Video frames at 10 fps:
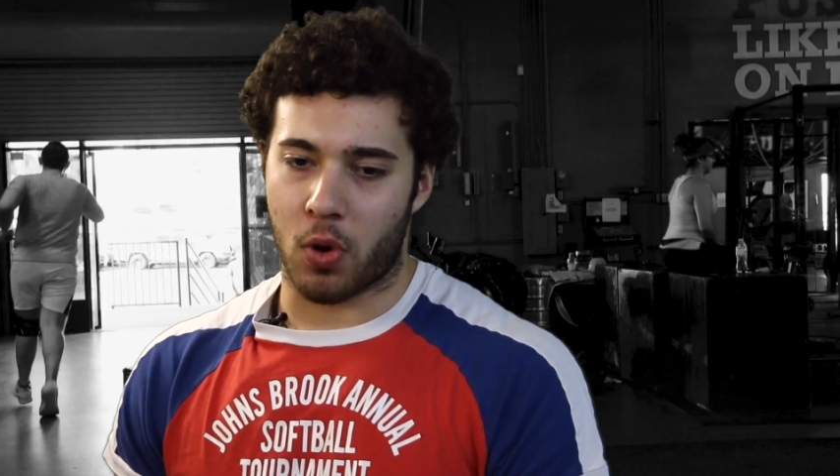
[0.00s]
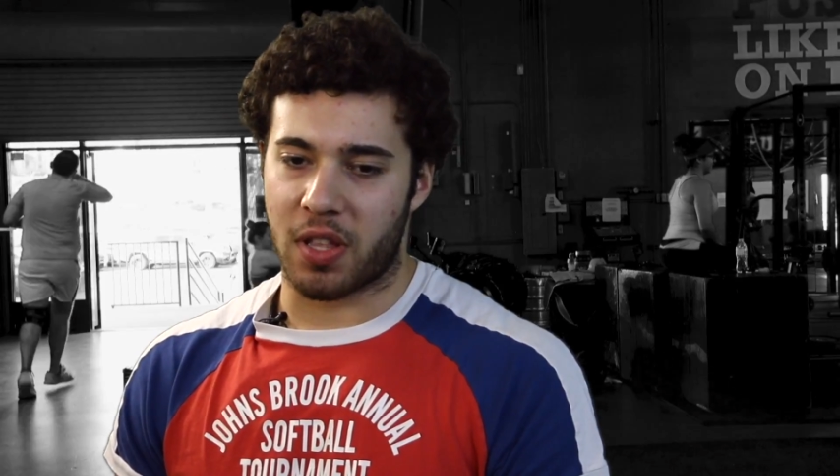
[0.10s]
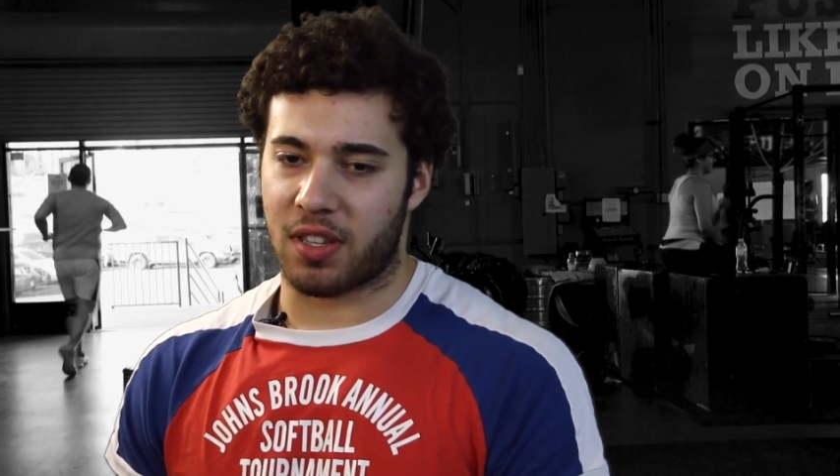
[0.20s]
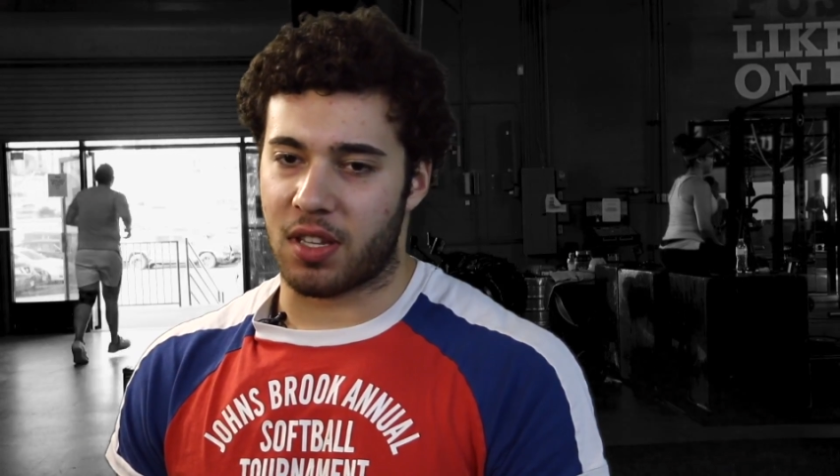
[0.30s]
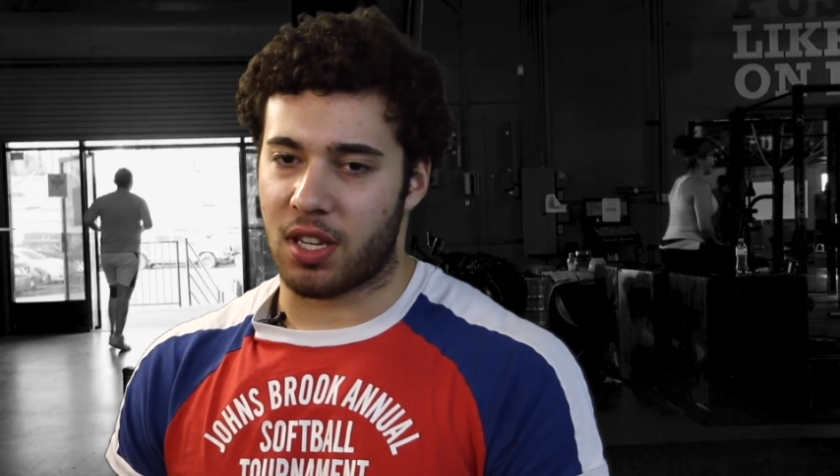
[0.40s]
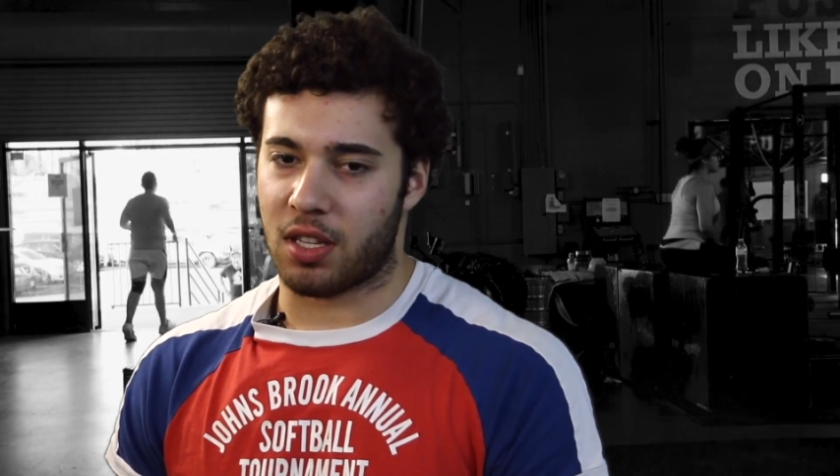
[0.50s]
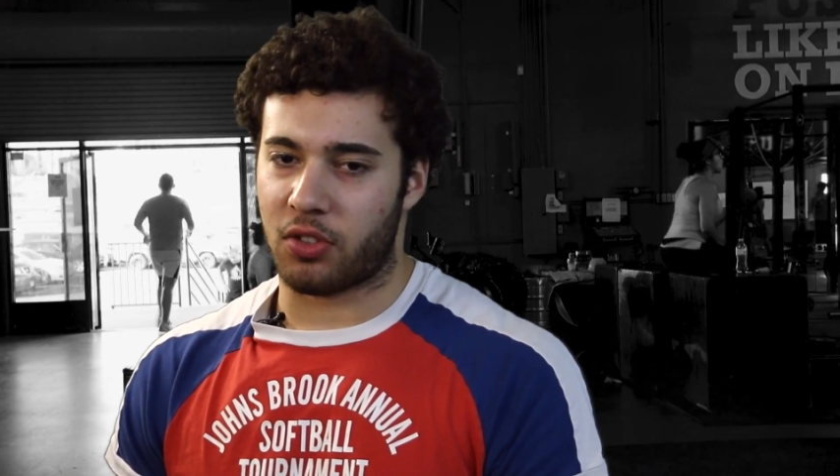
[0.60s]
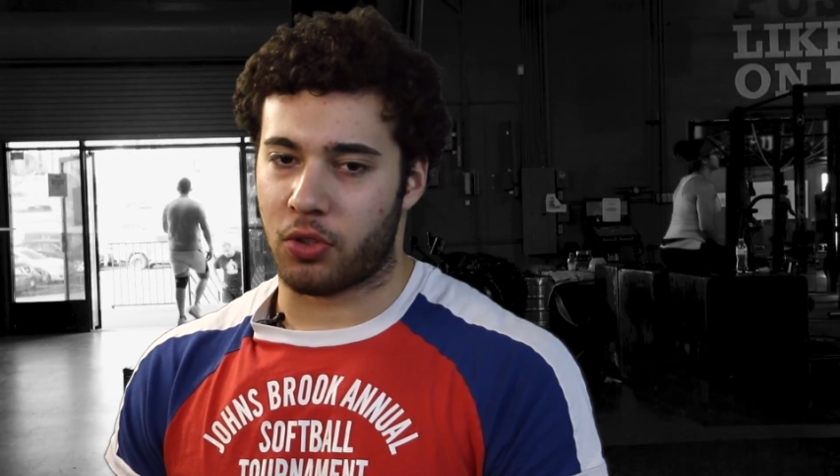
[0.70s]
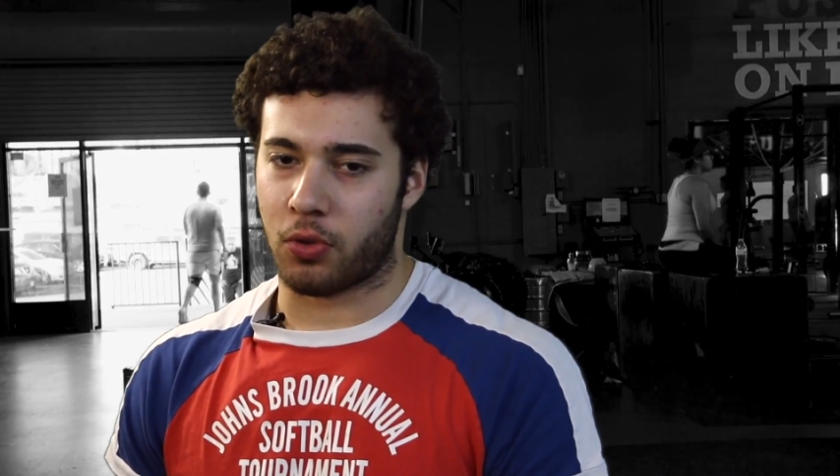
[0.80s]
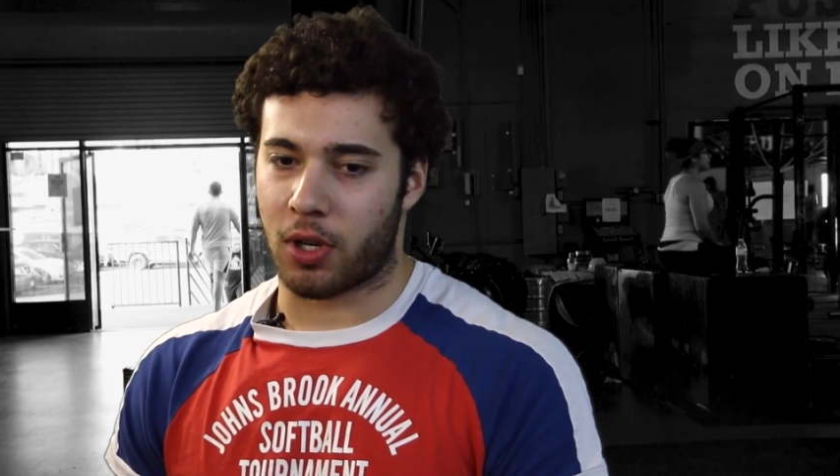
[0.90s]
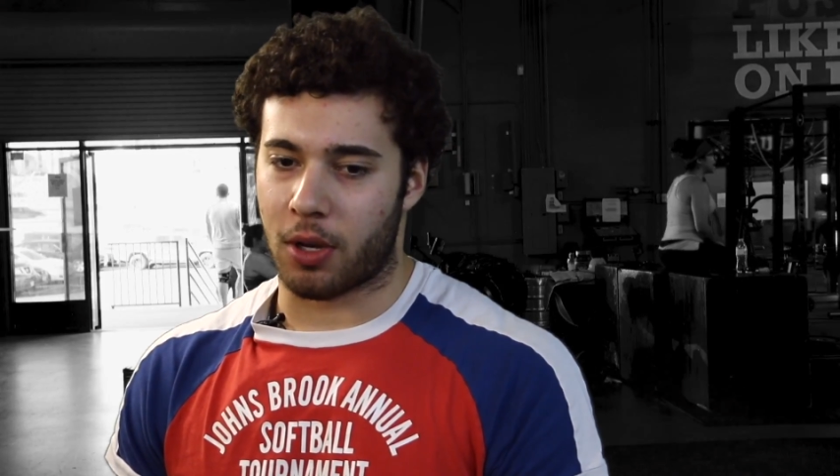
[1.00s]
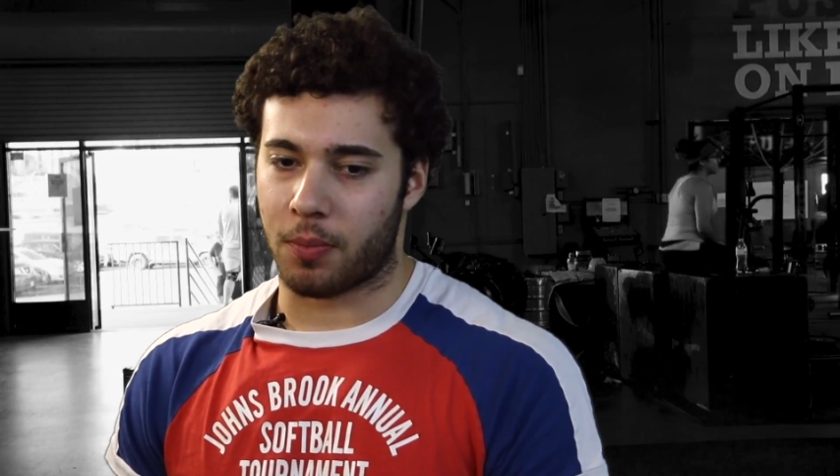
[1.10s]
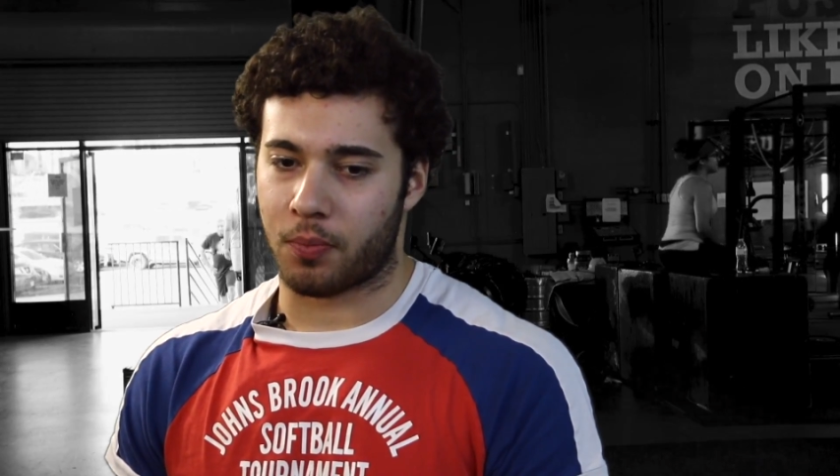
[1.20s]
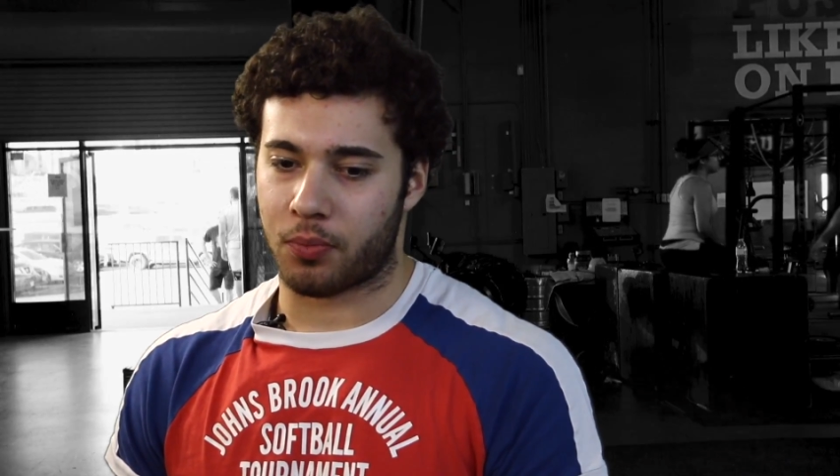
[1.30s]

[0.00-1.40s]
ones that need to